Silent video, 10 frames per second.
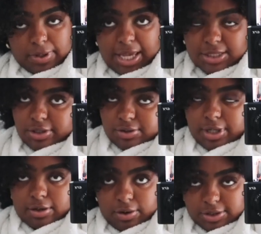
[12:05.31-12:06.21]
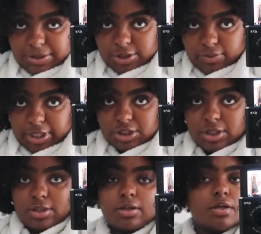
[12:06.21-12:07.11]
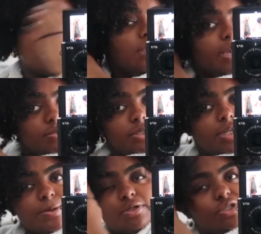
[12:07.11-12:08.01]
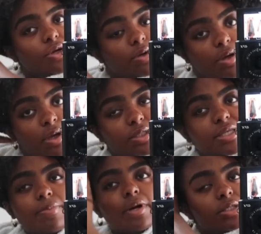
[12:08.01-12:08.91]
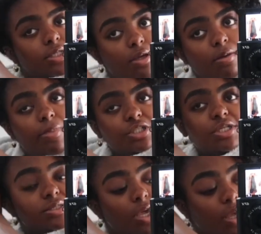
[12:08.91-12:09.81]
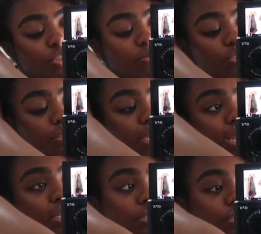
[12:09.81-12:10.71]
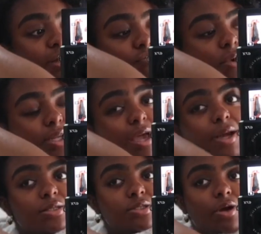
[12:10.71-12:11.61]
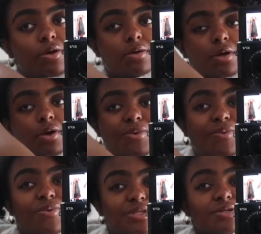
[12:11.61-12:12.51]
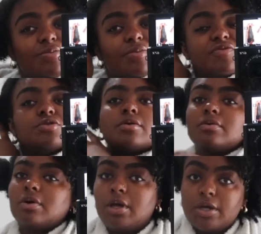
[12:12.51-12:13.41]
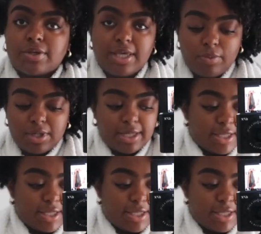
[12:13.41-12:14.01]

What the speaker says: I just tend to make sure that I'm smoothing bits out so I don't get, it's not like cross contamination, but so I don't get stray hairs from each section.